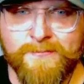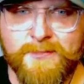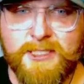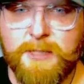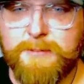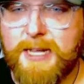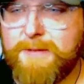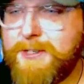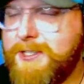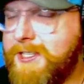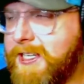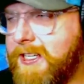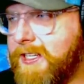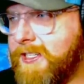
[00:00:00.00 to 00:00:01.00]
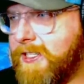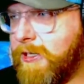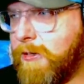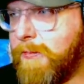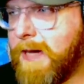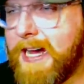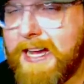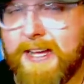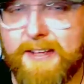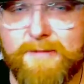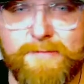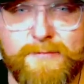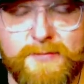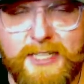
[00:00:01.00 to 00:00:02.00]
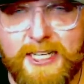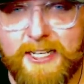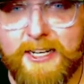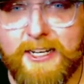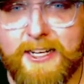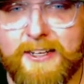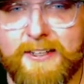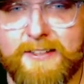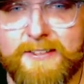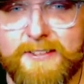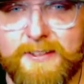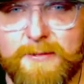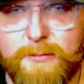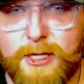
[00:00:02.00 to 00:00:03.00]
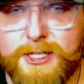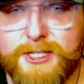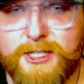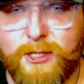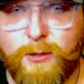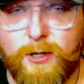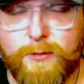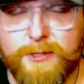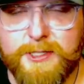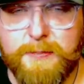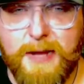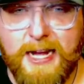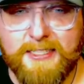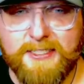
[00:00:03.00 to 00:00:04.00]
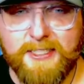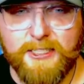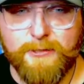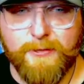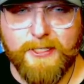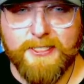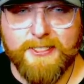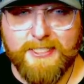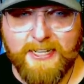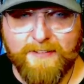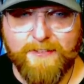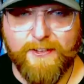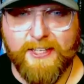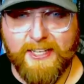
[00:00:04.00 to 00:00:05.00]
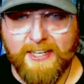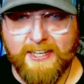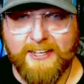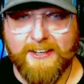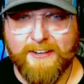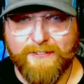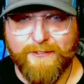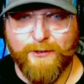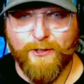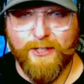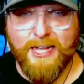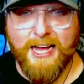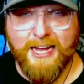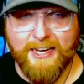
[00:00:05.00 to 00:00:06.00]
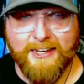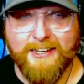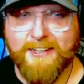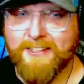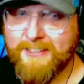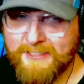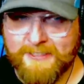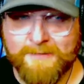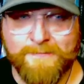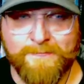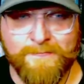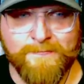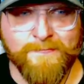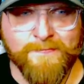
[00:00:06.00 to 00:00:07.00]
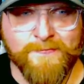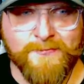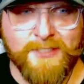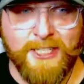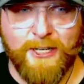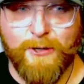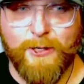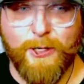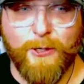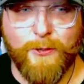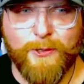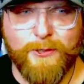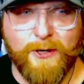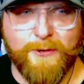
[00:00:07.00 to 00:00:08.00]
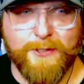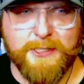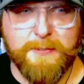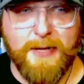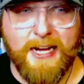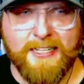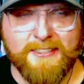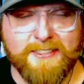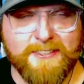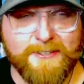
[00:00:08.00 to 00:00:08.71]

Sometimes you see these go by in a much slower response. This one is definitely a full-on, code 3 response.